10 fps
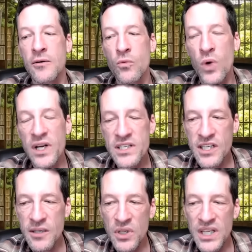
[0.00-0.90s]
what is it
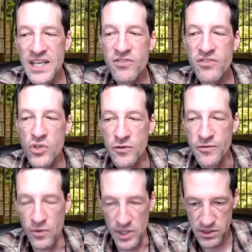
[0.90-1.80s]
that beliefs do
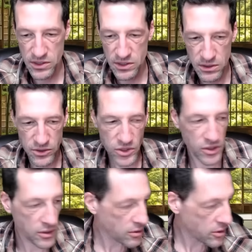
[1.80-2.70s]
for us? There's
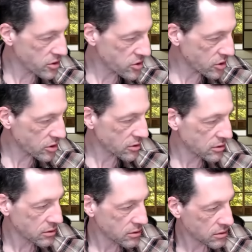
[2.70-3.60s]
certain there's a
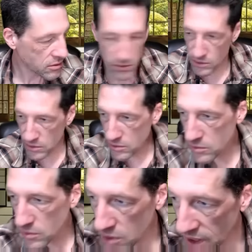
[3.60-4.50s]
certain
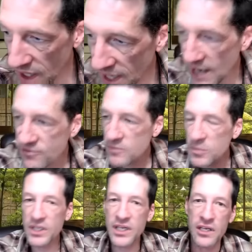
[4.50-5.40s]
like I have to
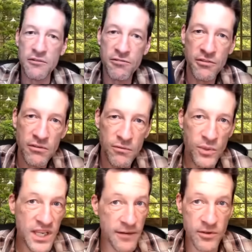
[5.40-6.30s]
believe we
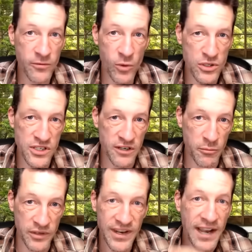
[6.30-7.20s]
can never divorce ourselves from
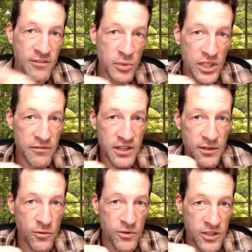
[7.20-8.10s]
belief. I have to believe that
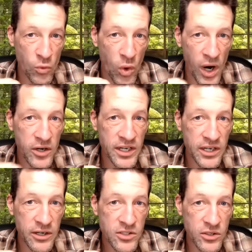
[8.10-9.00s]
the that the water in
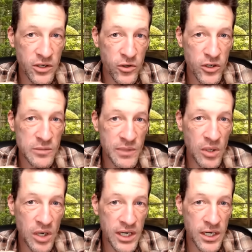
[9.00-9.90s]
here is going to nourish my
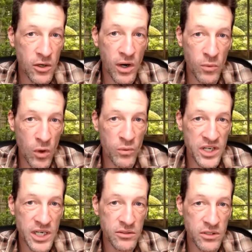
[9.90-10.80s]
body, or I won't reach out